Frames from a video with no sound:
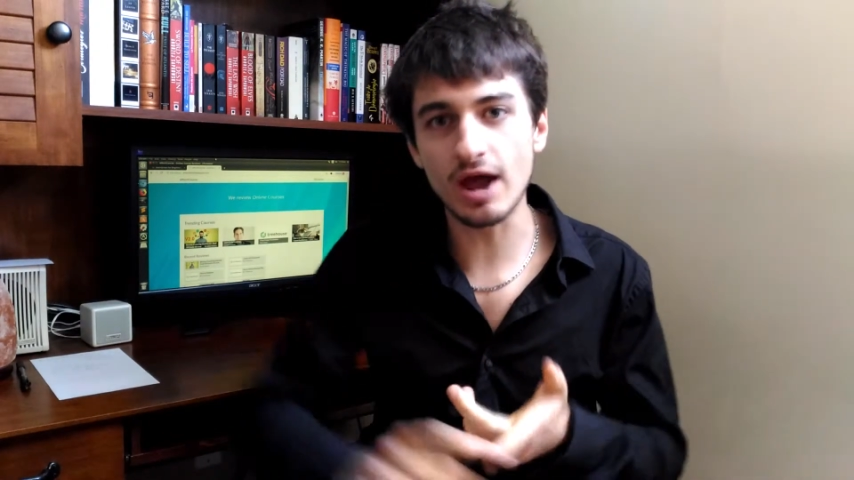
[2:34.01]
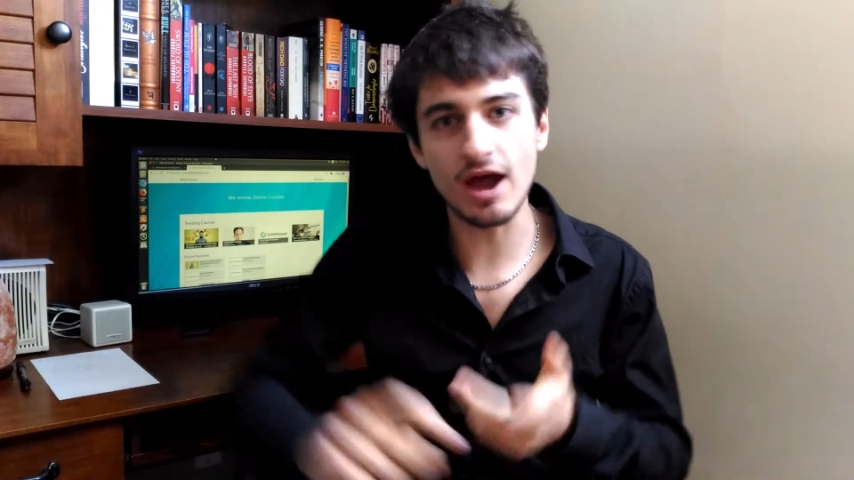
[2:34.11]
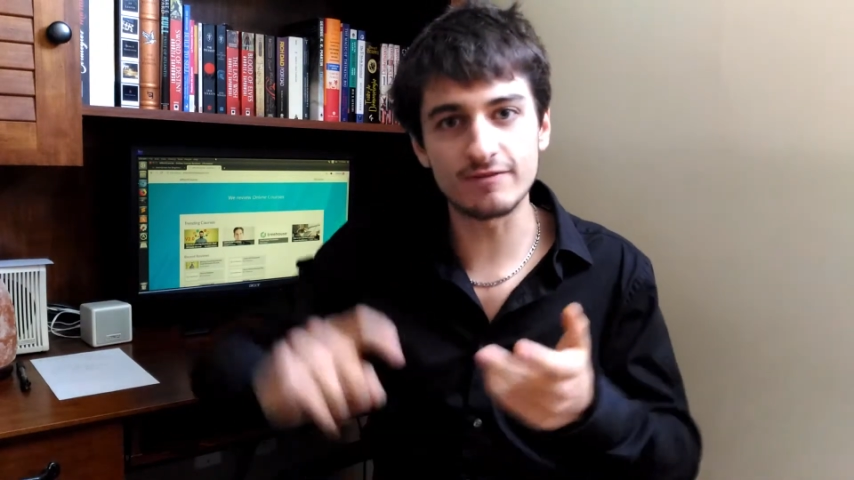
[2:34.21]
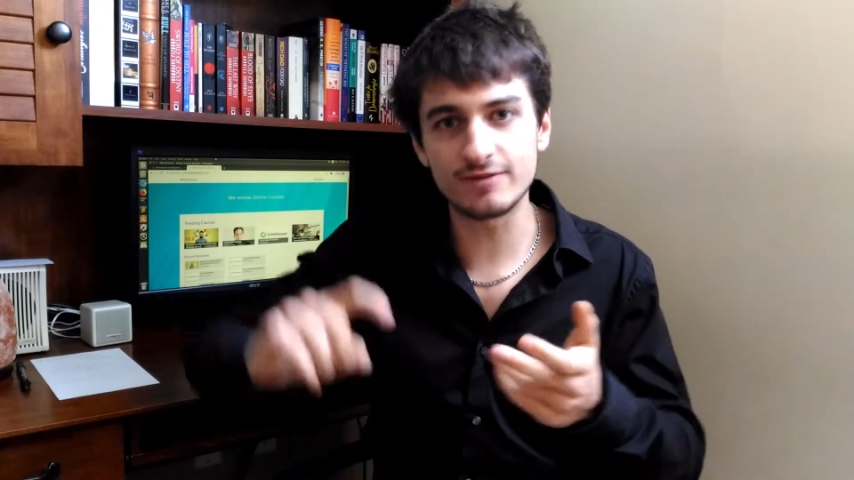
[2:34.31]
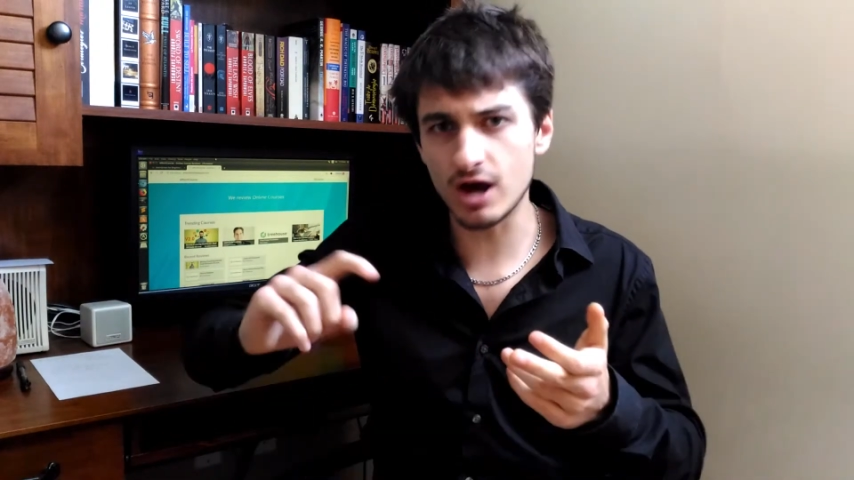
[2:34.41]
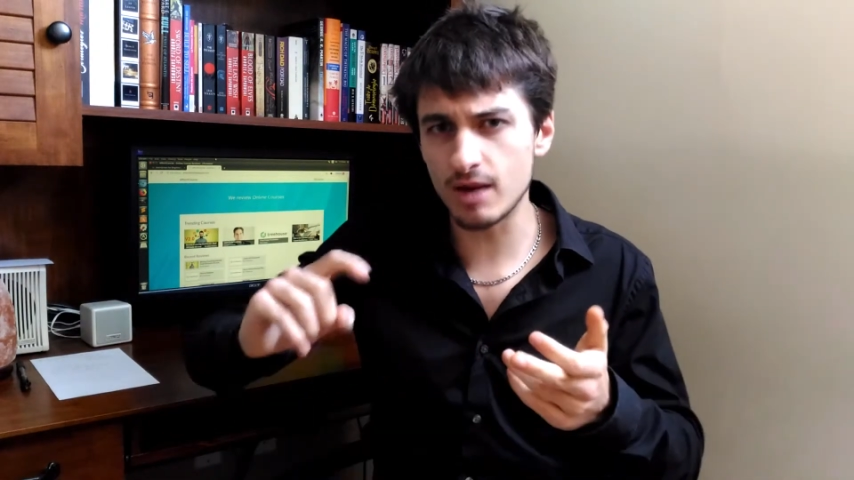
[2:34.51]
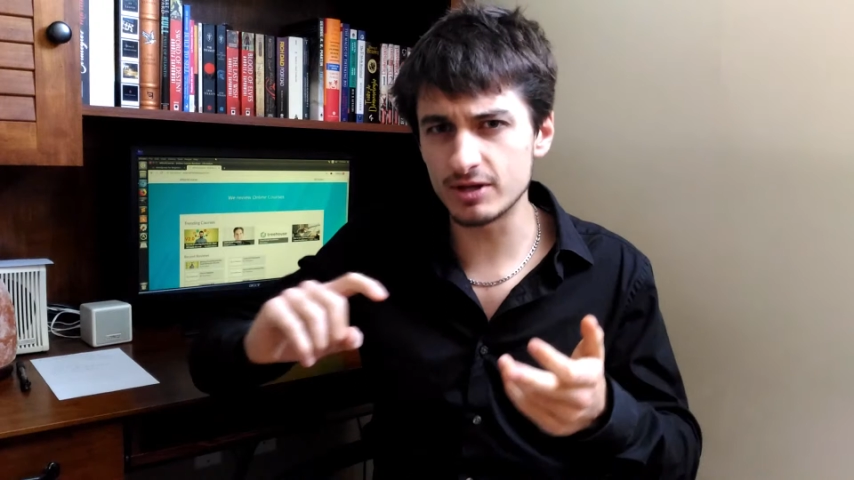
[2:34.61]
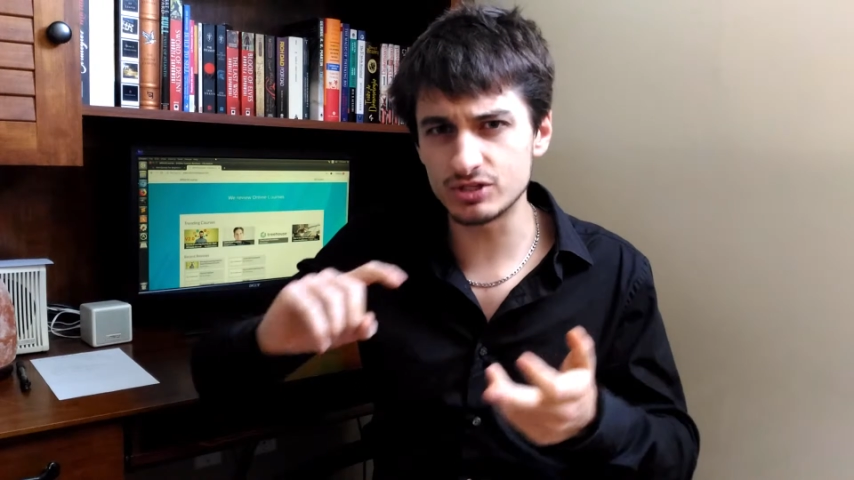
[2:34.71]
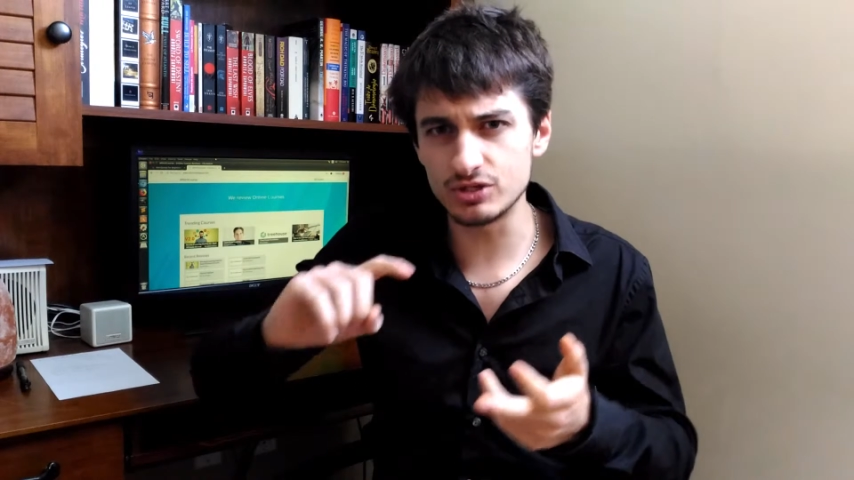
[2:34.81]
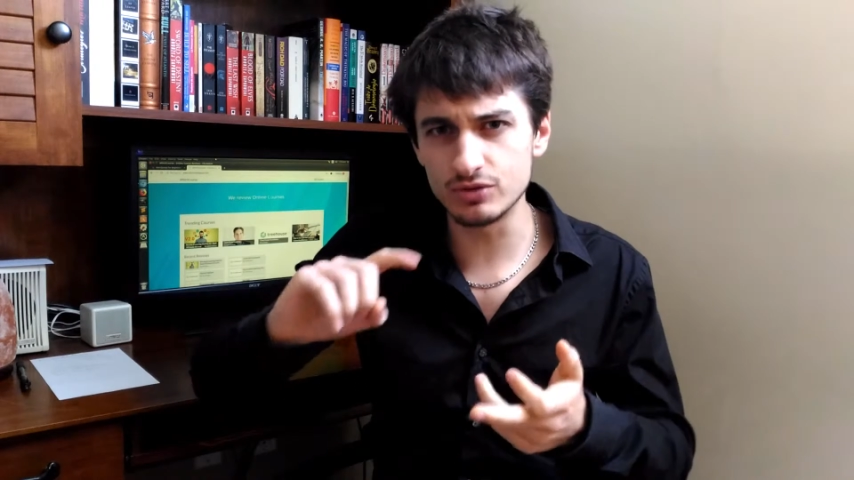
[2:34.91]
have
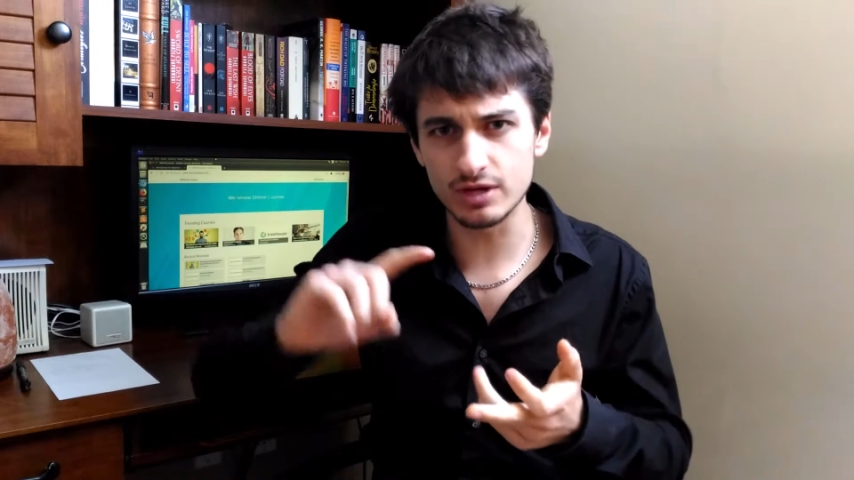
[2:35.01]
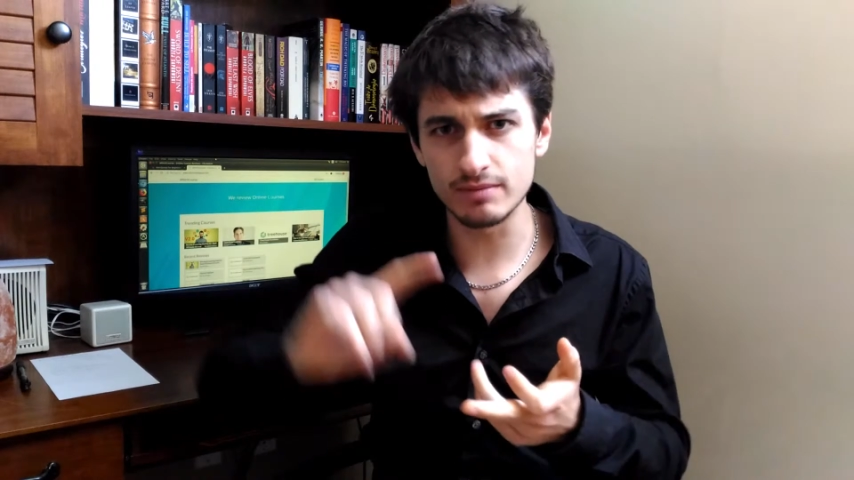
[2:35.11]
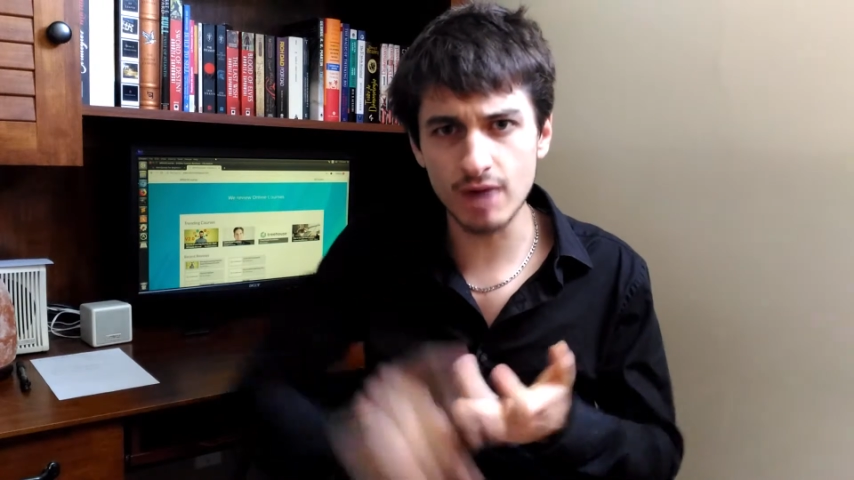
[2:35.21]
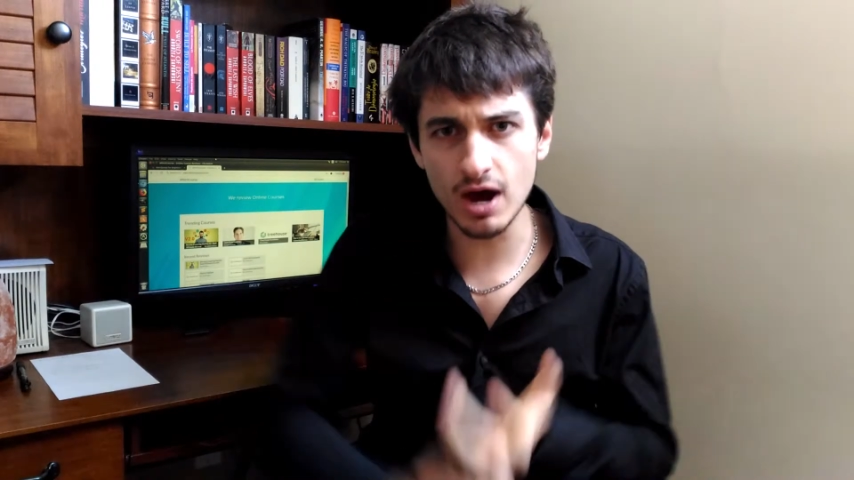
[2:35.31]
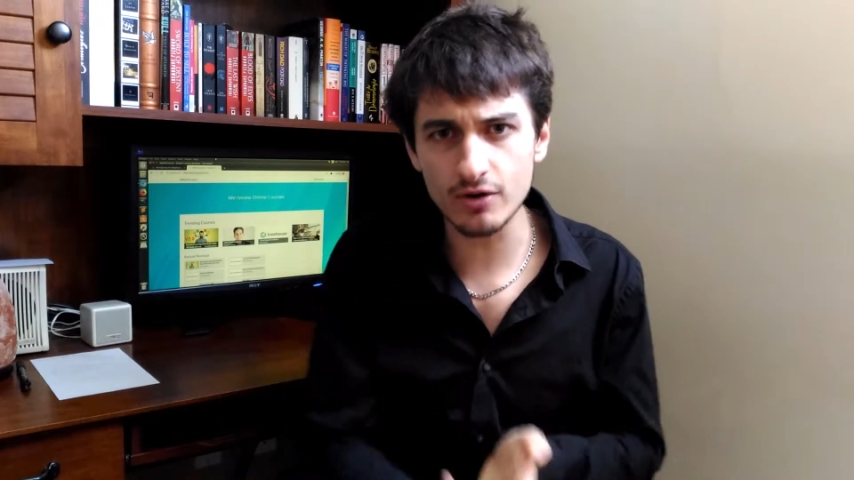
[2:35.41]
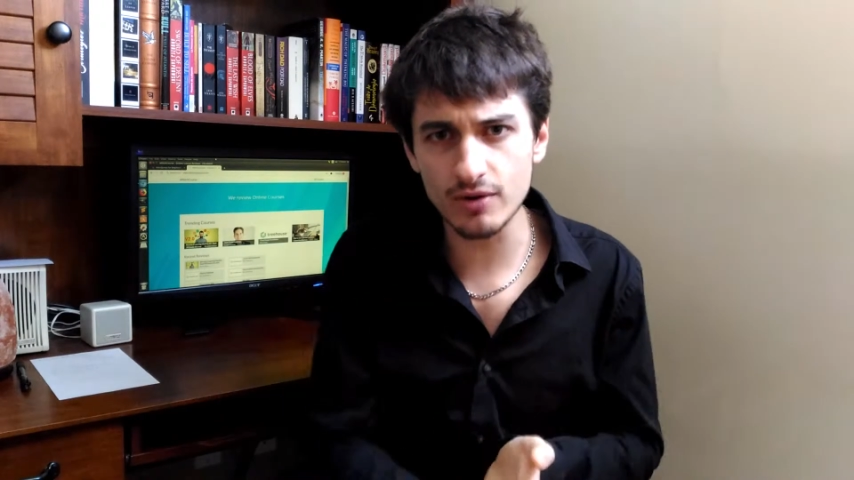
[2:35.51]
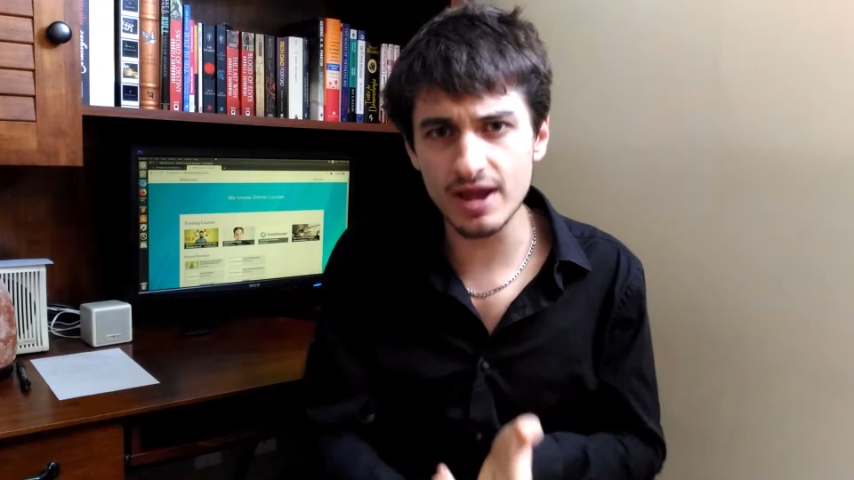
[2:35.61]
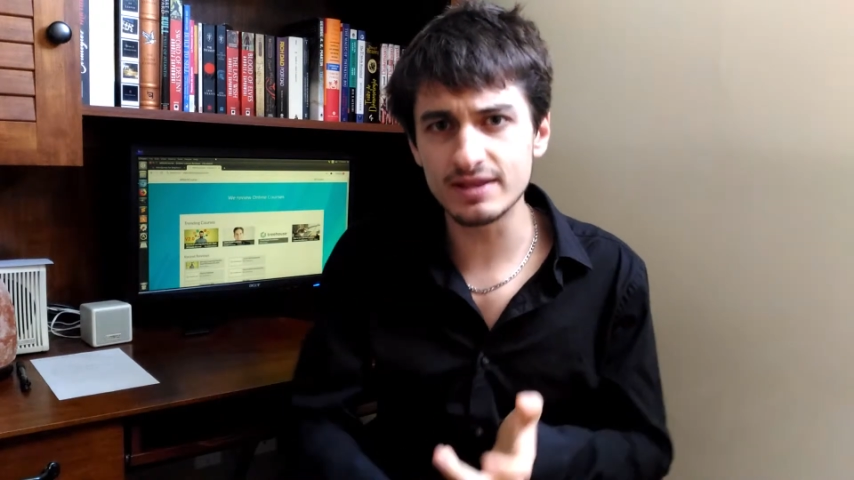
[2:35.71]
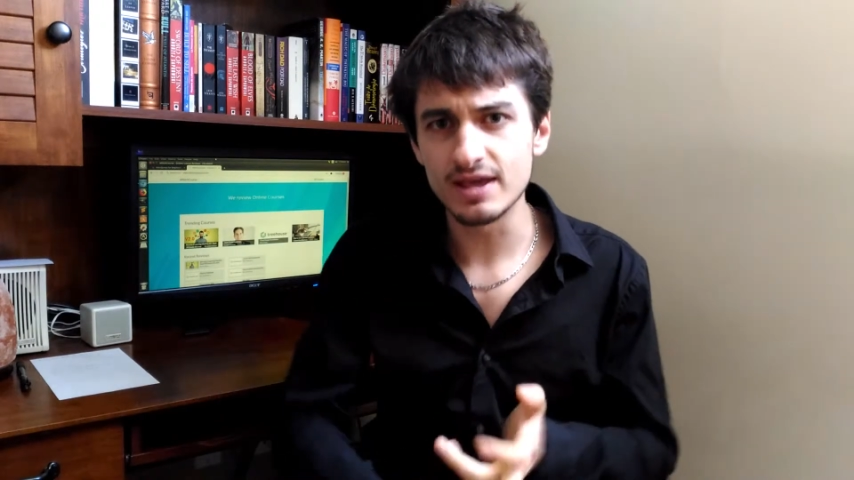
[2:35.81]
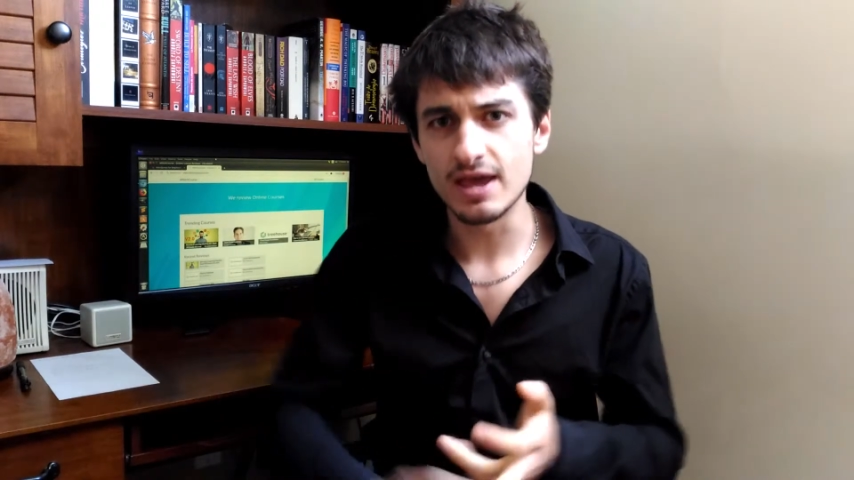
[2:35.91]
comments you can moderate,